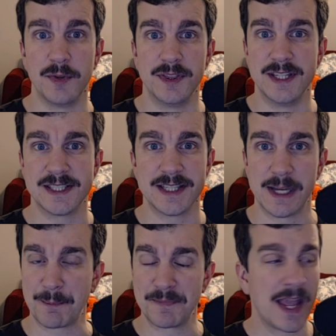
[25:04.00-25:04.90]
with this
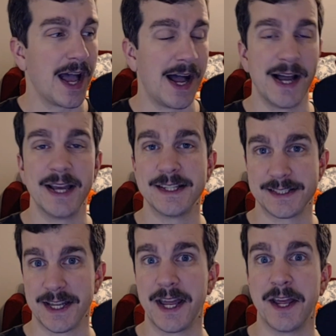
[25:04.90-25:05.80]
thing, I
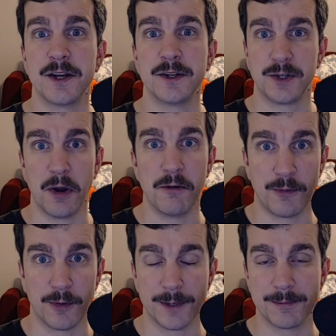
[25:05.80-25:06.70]
say go
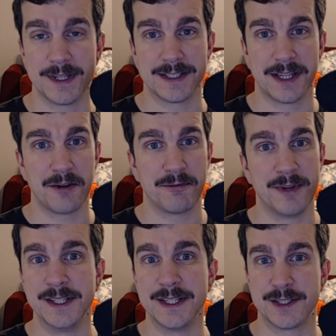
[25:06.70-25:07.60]
for it. It's a lot of
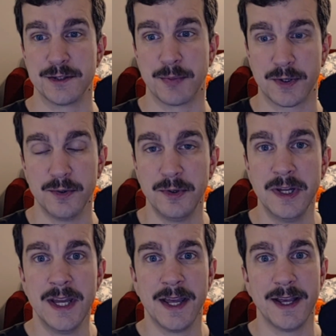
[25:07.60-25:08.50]
fun. It's super cool.
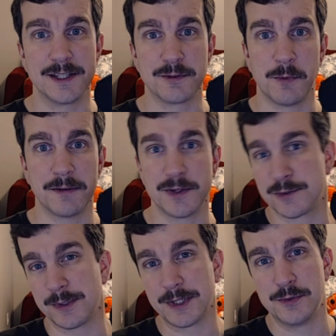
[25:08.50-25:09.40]
It's one of those
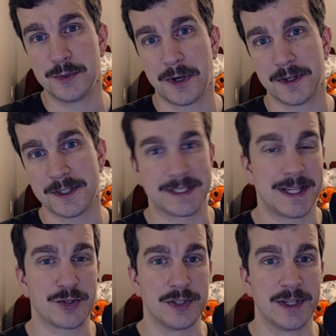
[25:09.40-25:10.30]
really cool cards. It's
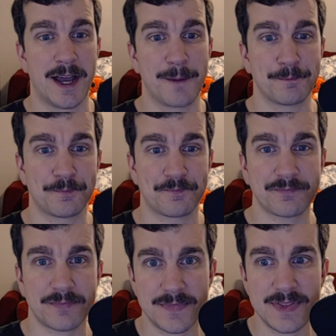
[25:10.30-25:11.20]
actually not
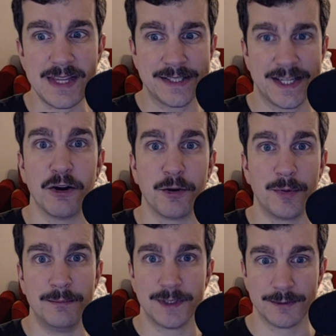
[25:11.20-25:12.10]

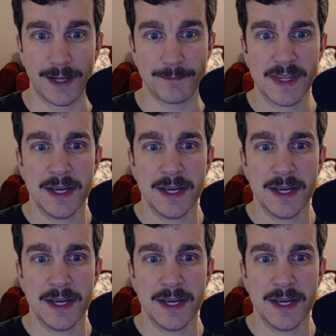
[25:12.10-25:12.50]
terrible, right?